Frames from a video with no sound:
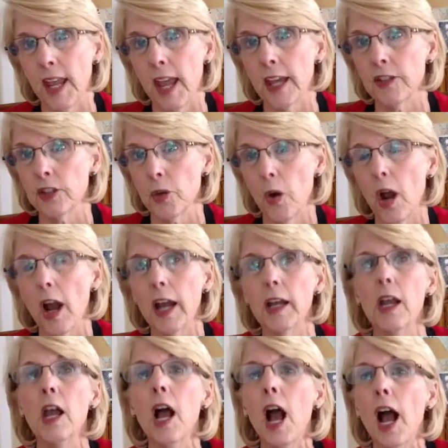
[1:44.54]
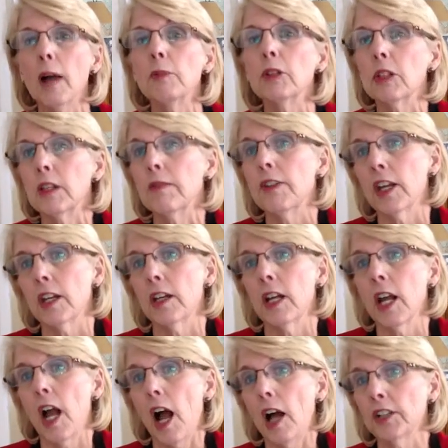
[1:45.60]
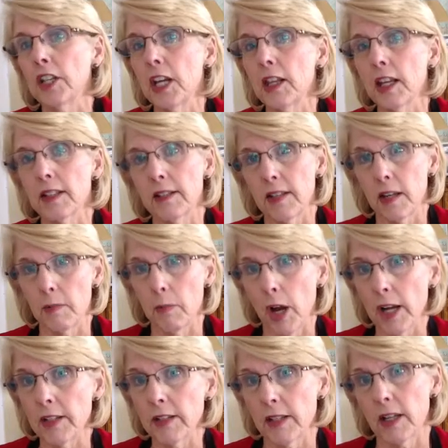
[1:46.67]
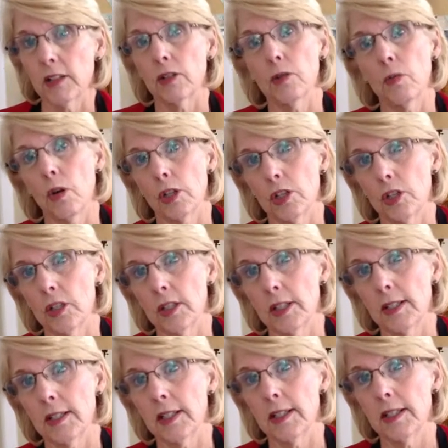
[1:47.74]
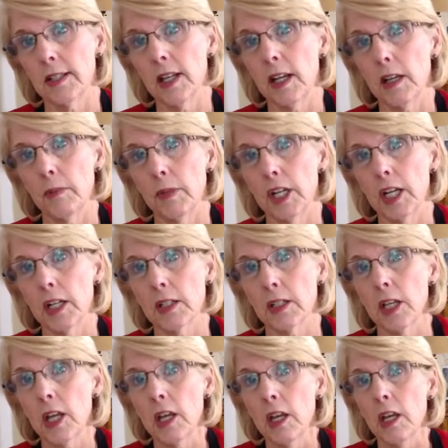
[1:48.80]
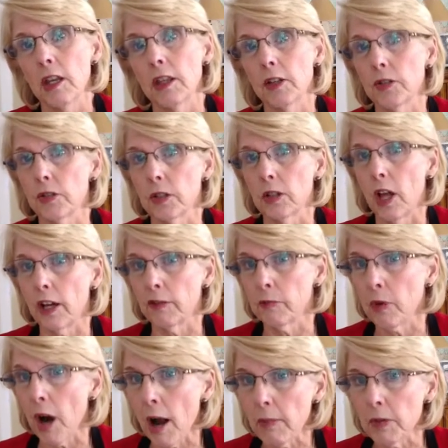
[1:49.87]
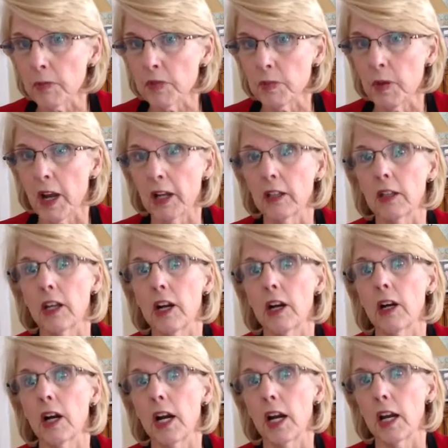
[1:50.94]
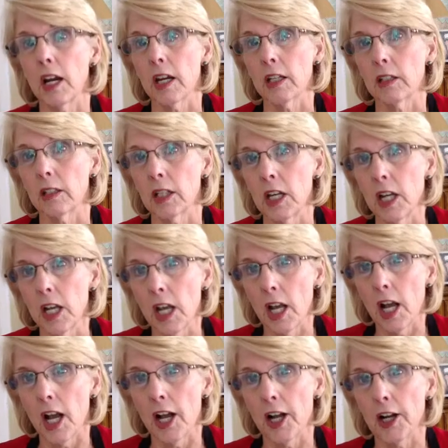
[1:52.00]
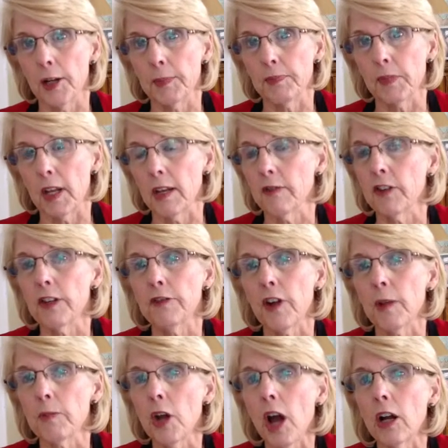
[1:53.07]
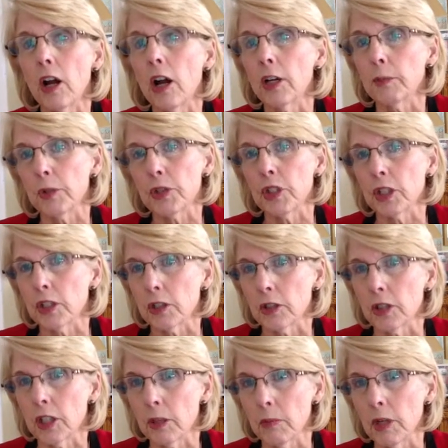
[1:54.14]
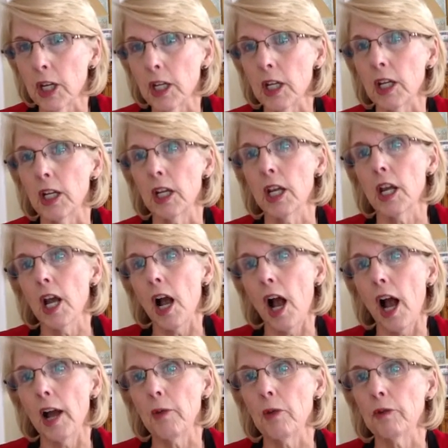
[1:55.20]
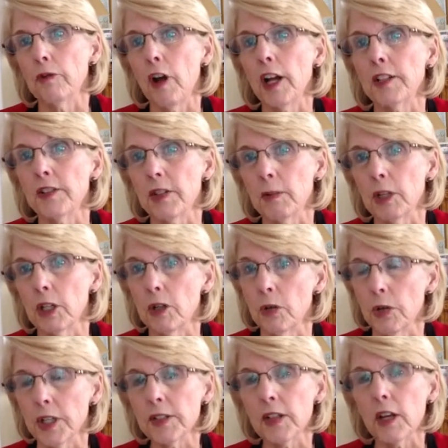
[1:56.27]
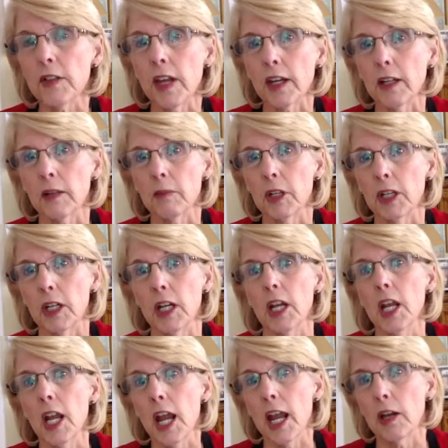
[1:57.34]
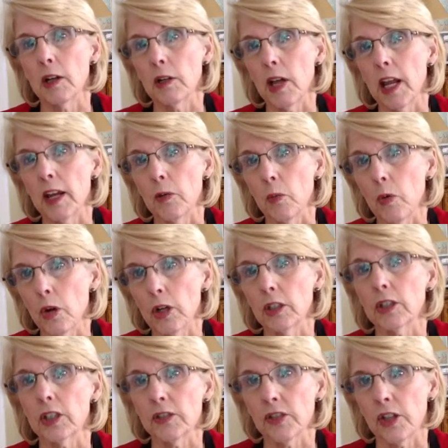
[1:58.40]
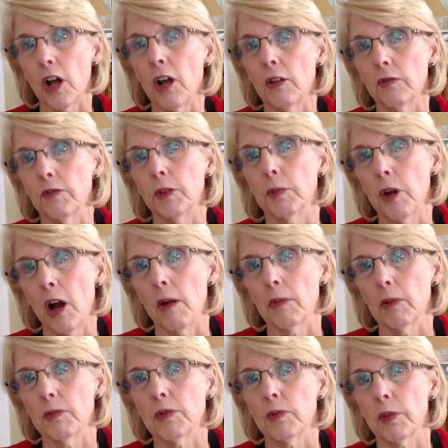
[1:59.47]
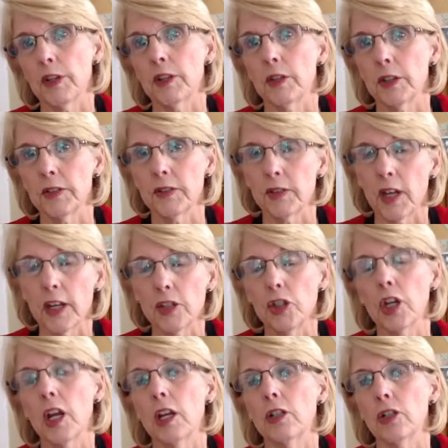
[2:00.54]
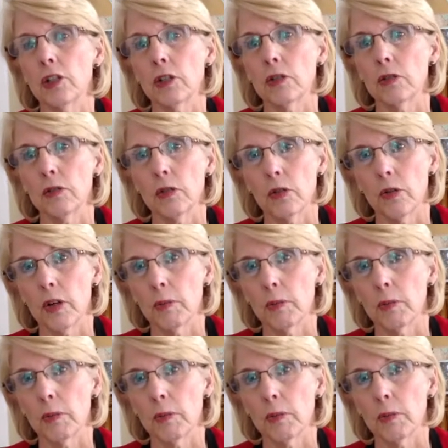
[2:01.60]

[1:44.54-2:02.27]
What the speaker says: And so I believe that I'll take that same mindset to Washington, D.C., because there's a lot of problems back there, and even if I'm not on a particular committee, I will find somebody who is on that committee and work to solve the problems, whether it's education or